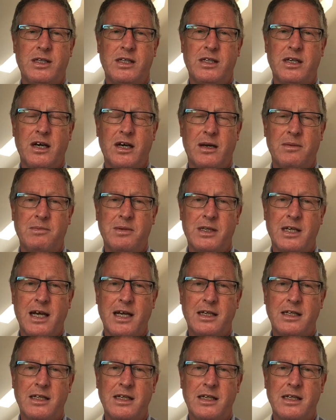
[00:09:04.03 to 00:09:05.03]
his
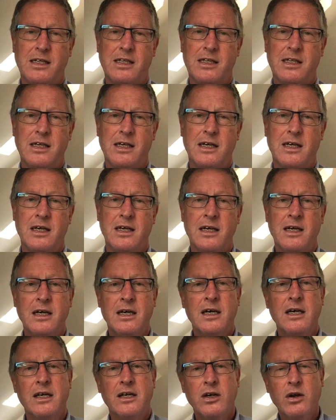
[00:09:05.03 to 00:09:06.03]
circumstances,
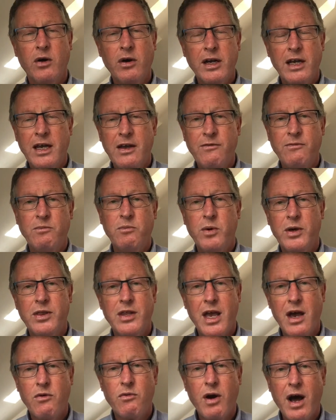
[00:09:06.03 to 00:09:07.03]
not even with
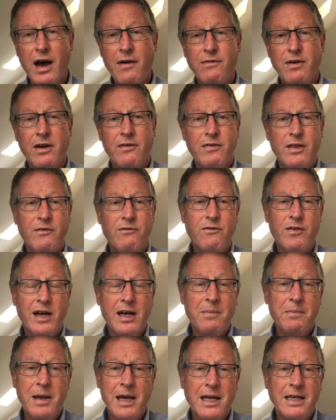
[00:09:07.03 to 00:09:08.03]
the arrival of the
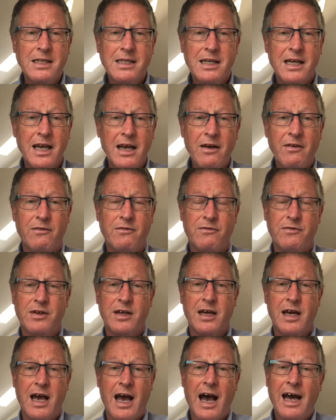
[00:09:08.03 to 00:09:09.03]
Philippians
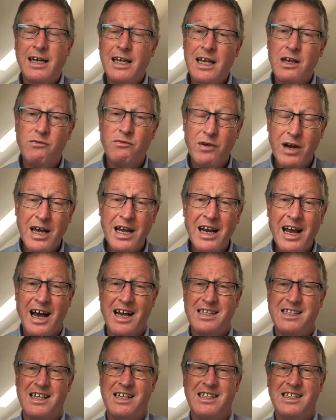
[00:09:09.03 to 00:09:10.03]
gift. And he
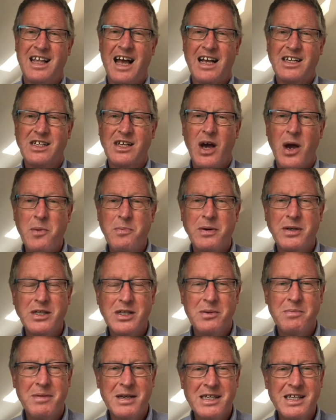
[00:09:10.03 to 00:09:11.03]
realizes that's open
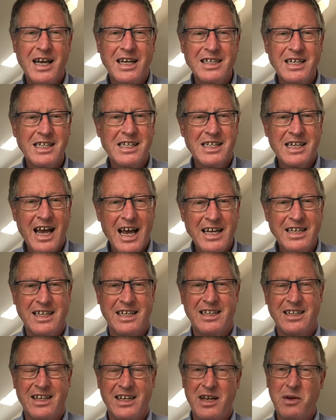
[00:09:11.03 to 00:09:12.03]
to
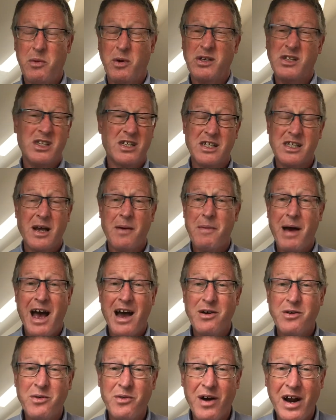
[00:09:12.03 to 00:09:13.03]
misunderstanding, that he wasn't
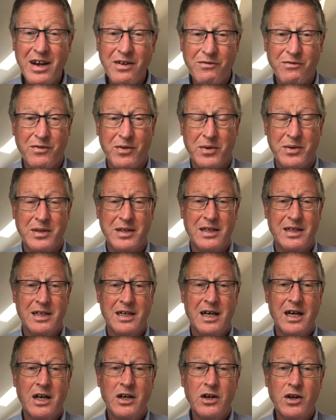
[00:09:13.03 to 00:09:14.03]
somehow grateful.
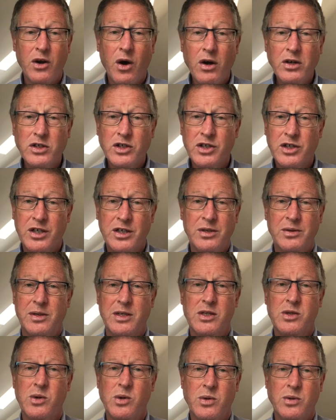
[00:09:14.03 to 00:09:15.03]
Not true
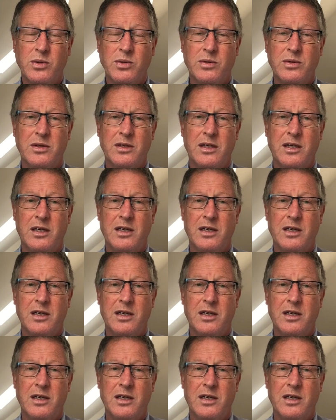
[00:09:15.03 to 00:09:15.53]
at all.